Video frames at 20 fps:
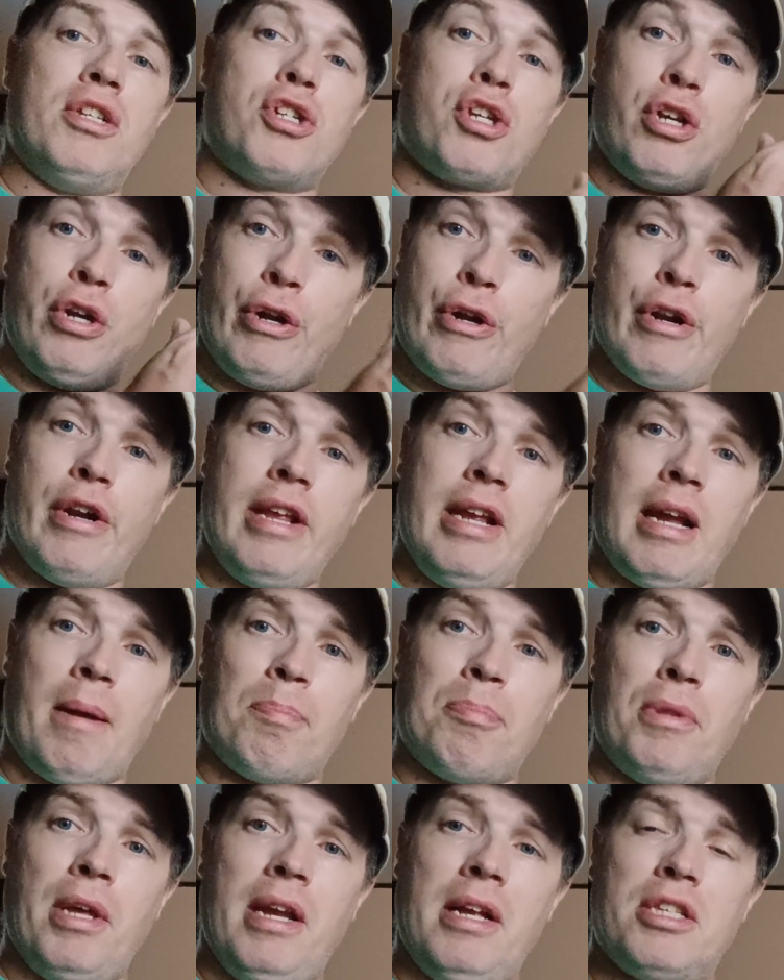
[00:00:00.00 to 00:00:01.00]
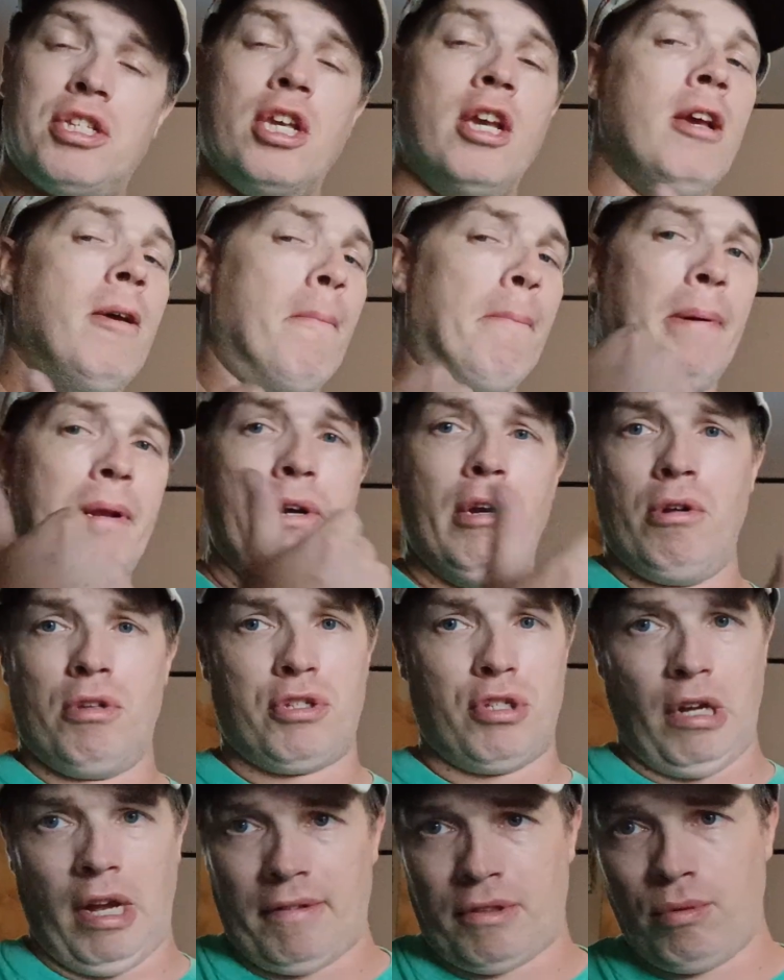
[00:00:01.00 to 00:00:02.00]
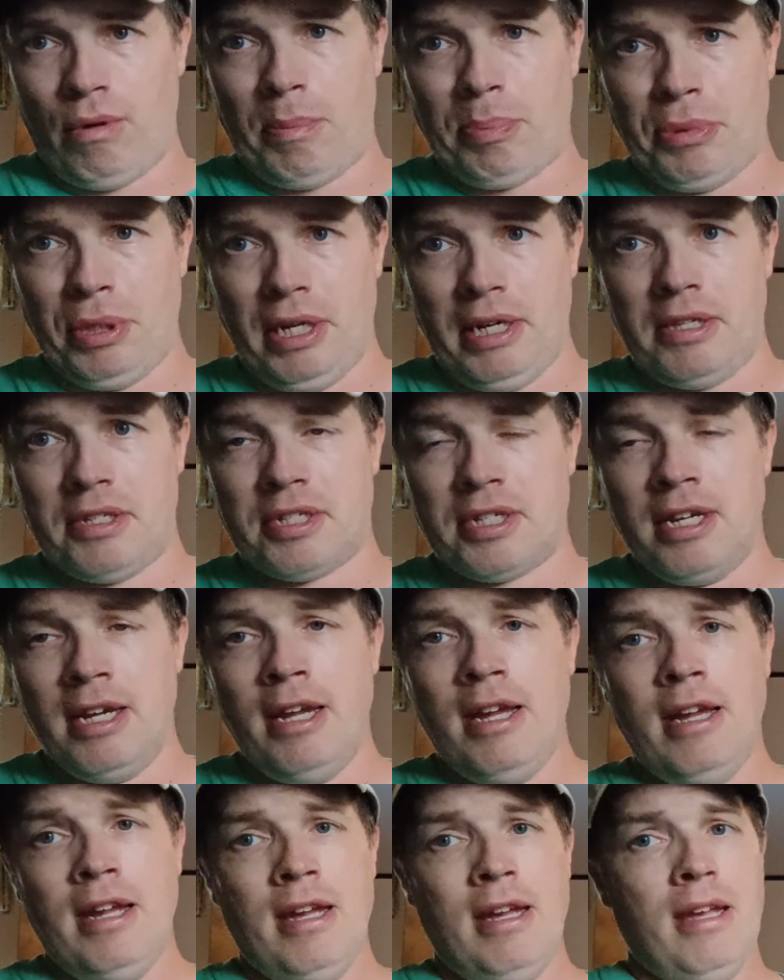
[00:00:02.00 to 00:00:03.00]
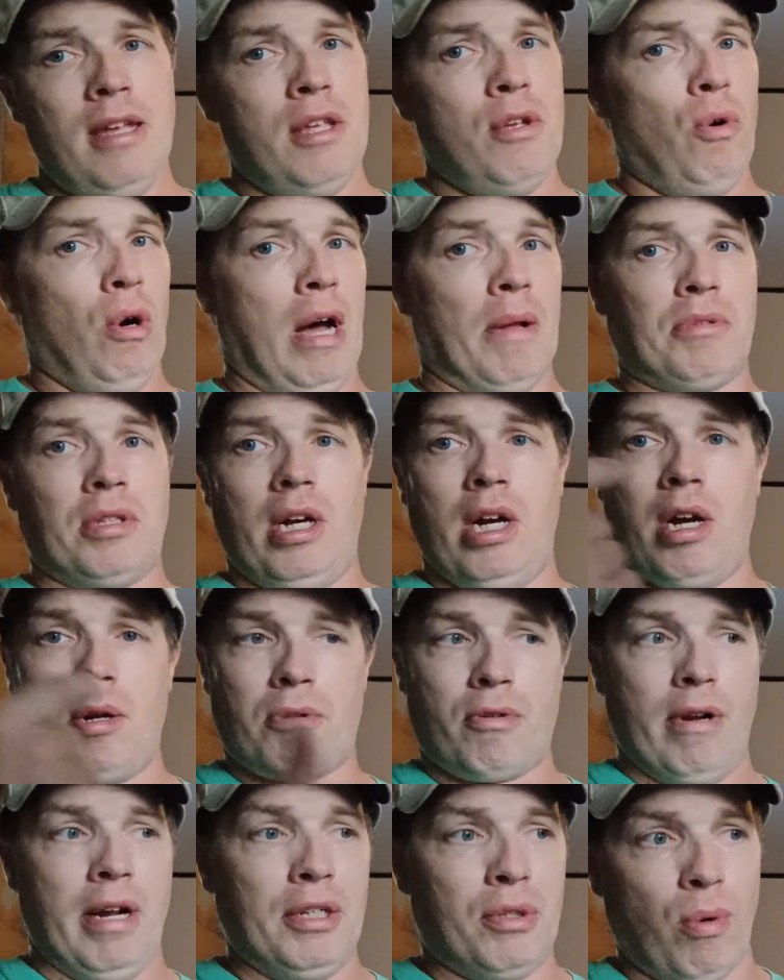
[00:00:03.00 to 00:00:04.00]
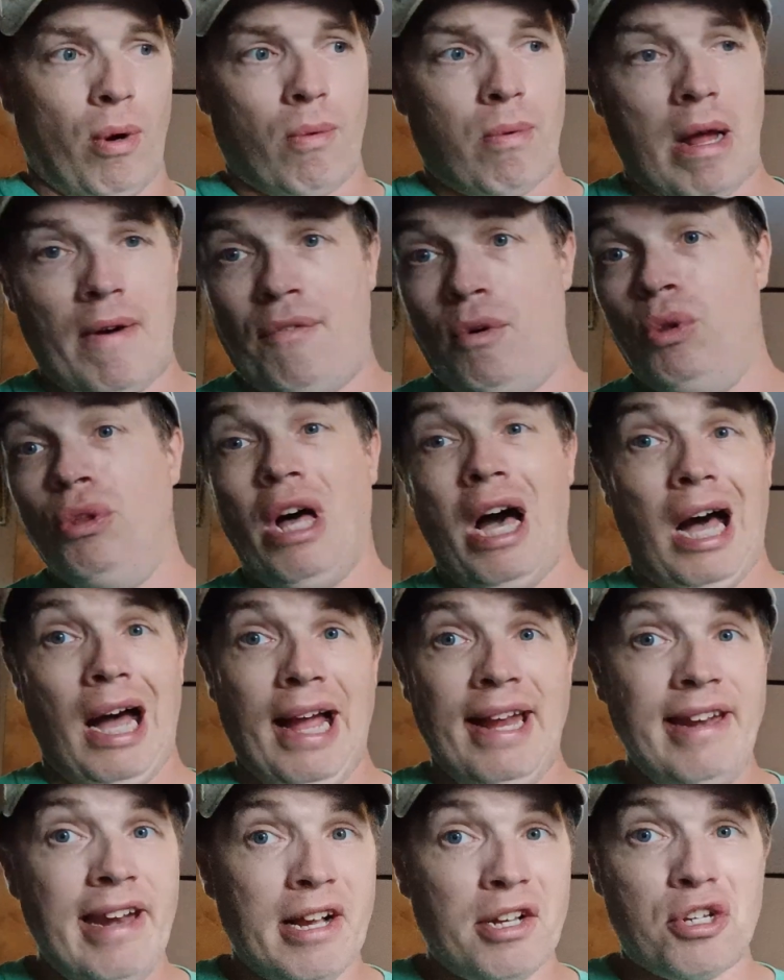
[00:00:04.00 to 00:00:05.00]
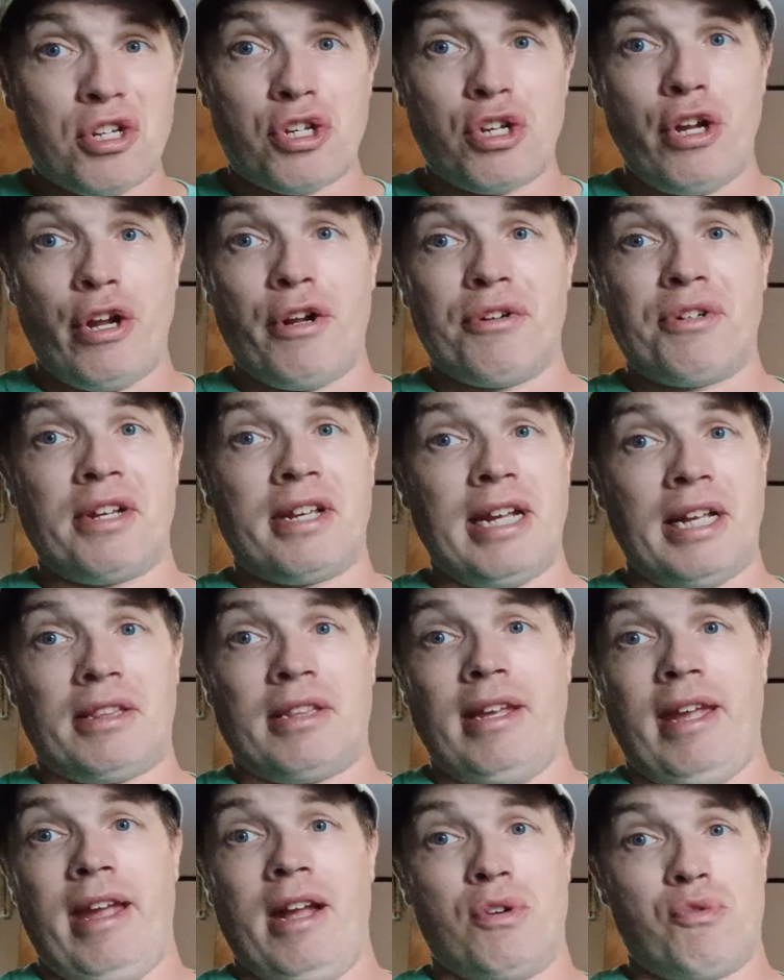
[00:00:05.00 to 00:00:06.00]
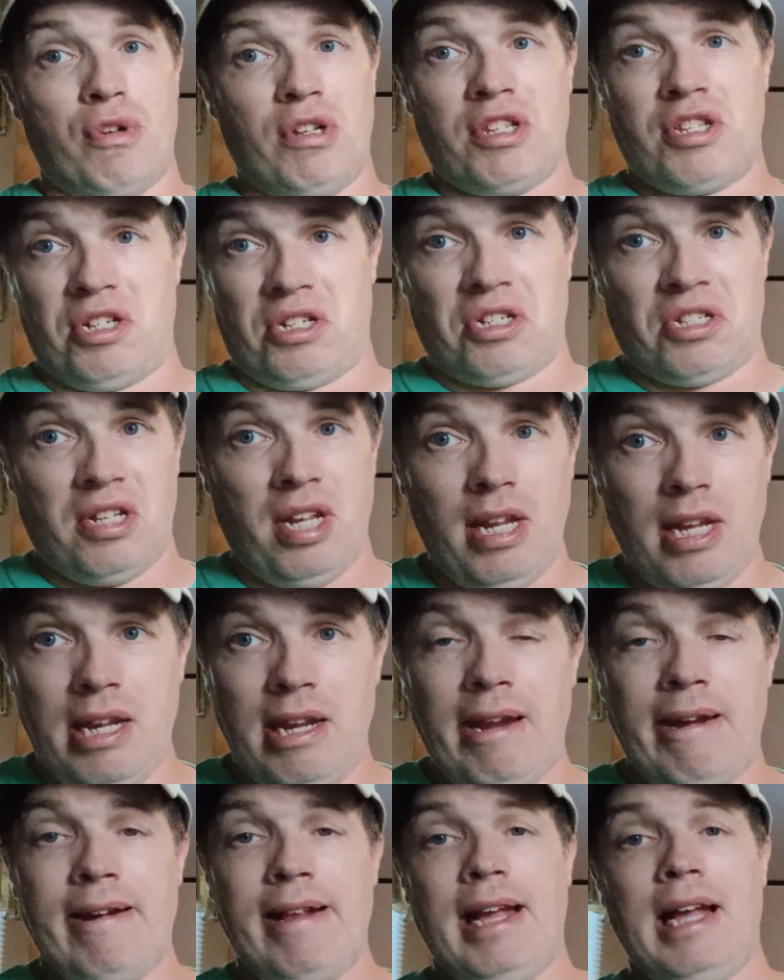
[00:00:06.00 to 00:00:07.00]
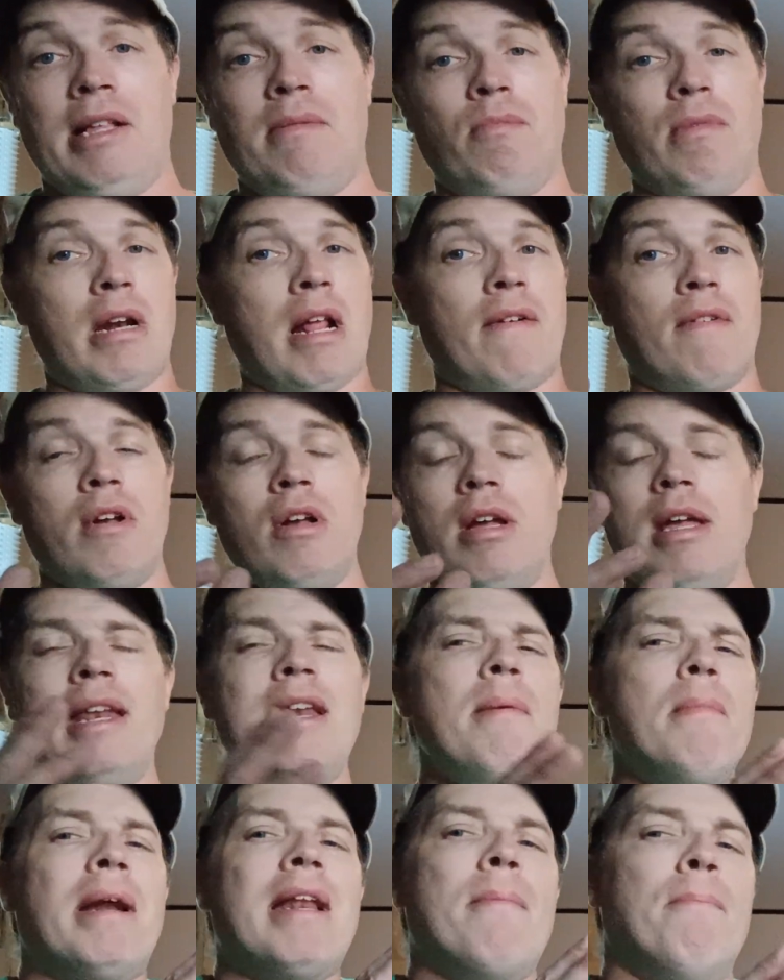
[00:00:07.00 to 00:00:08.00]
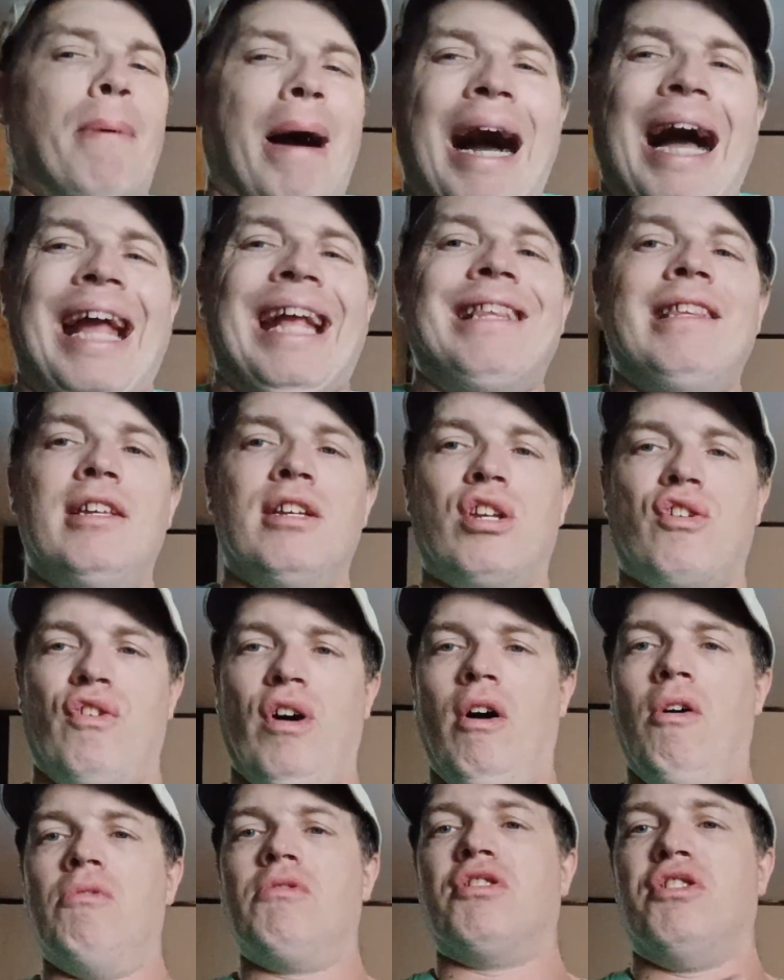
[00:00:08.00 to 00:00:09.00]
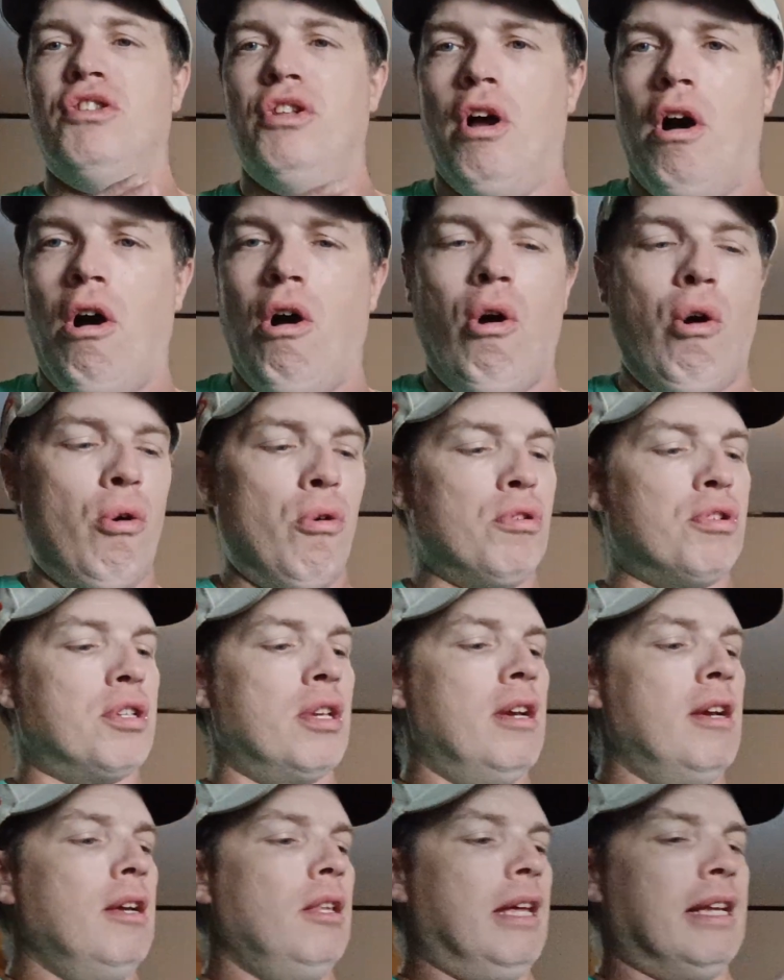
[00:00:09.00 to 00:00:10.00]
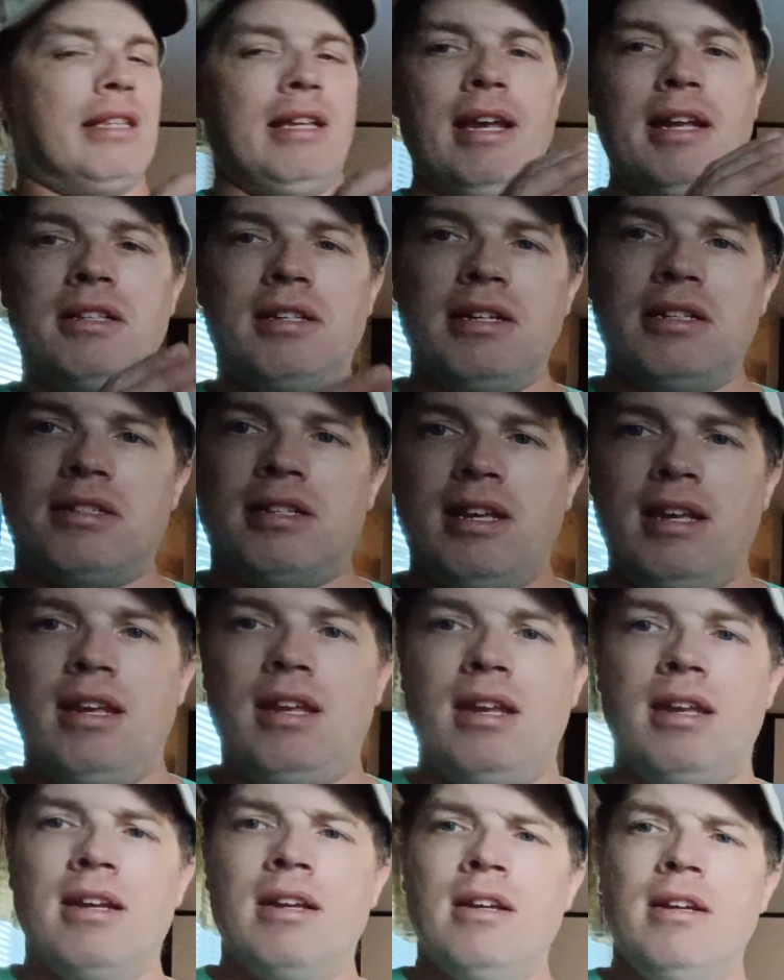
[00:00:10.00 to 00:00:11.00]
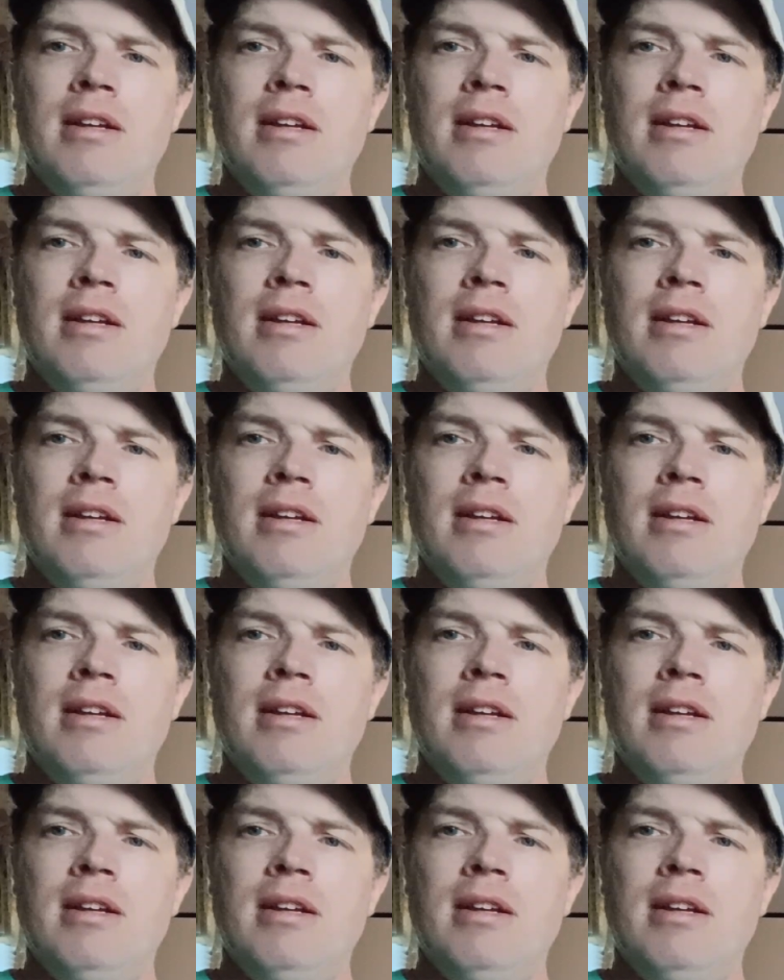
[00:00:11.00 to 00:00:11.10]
security updates, but no software updates. You will have to upgrade to a Revvl 9 next year to get the Android 16, and whatever. Anybody buying these phones knows, like the AT&T